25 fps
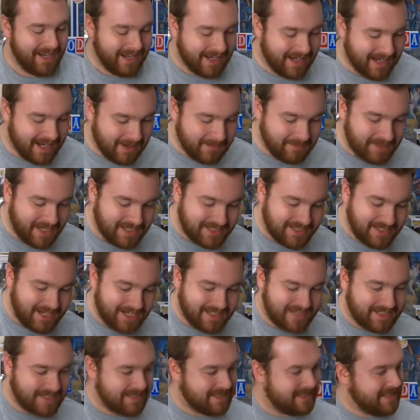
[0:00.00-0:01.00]
And as you
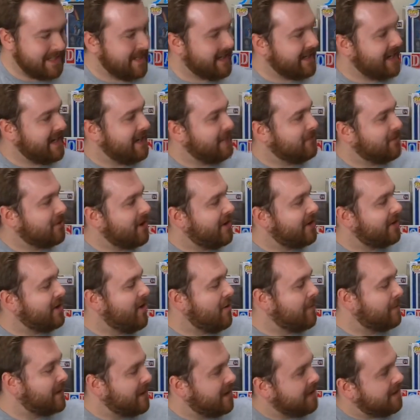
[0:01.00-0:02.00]
guys can see, again, we'll go ahead and
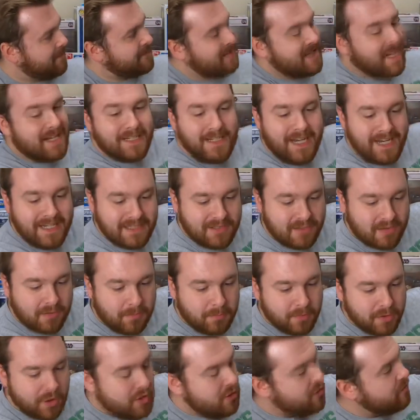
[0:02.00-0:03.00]
open it up. It's got a nice little
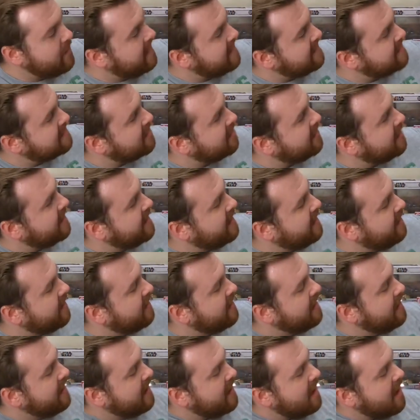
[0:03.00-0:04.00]
blue insert
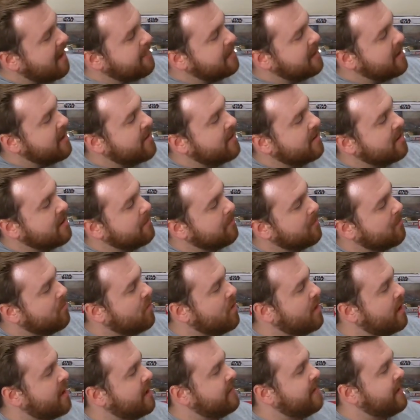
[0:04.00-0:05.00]
here, another number
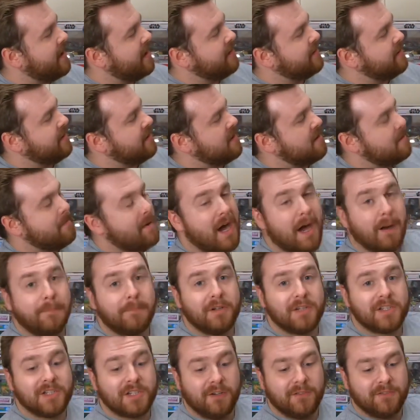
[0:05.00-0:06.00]
1 in there, and then the pop
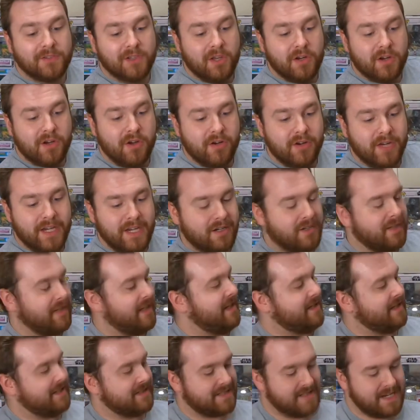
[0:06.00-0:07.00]
yourself logo again on the
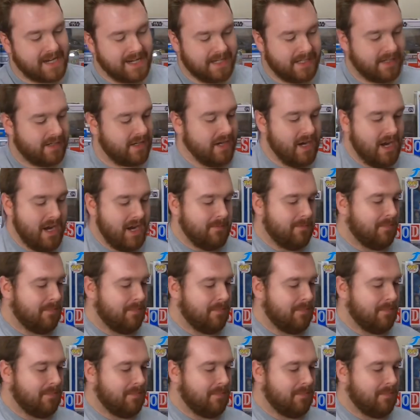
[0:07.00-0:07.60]
inside there.